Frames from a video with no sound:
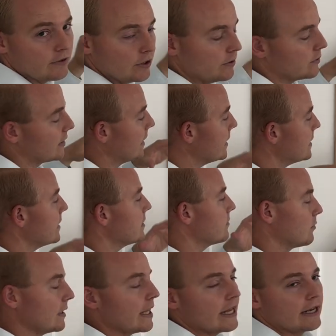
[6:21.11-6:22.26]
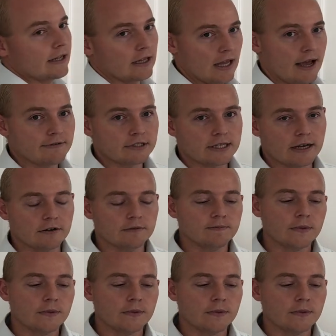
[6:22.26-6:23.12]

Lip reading: use, and this is related to lifestyle.